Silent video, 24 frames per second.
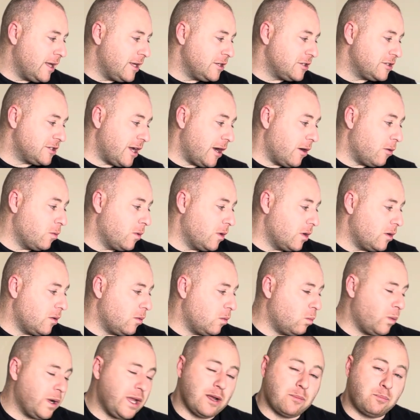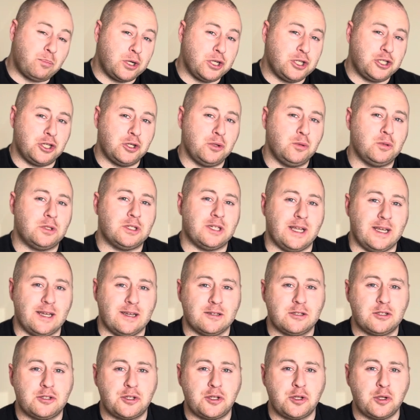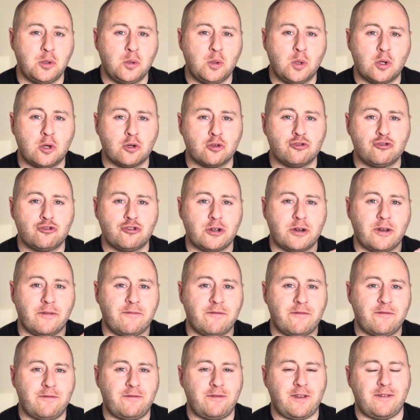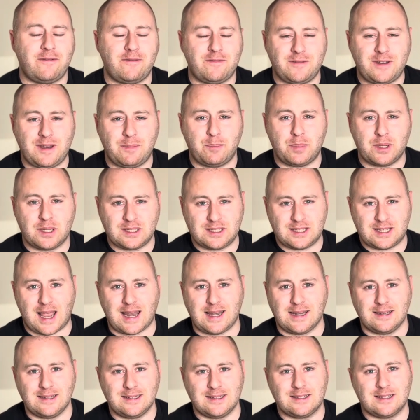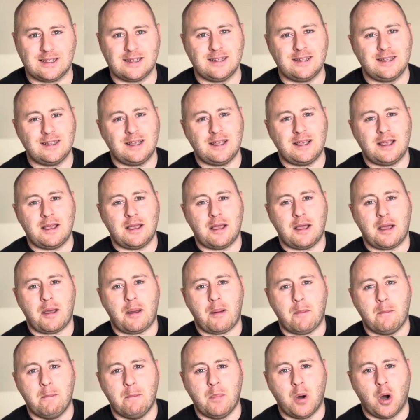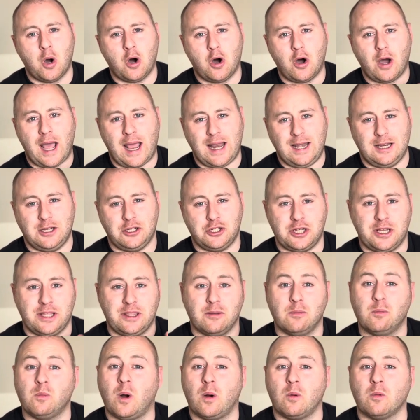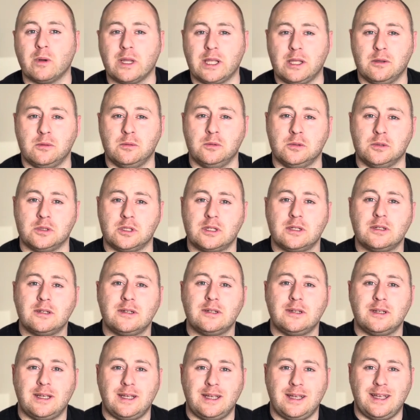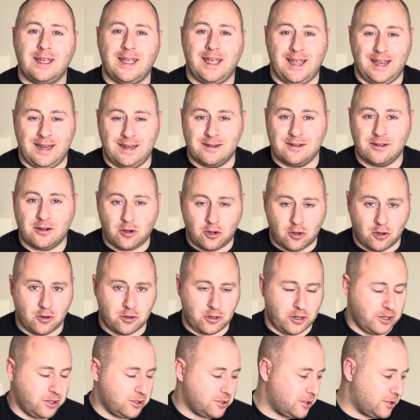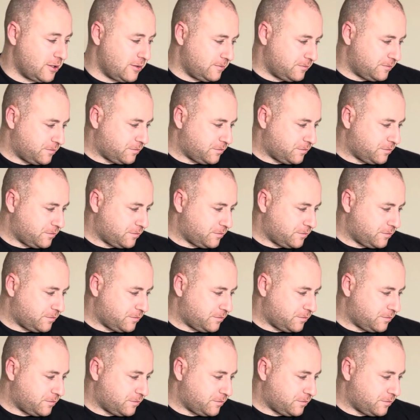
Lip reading: So we are producing 250% more energy than what we used in August.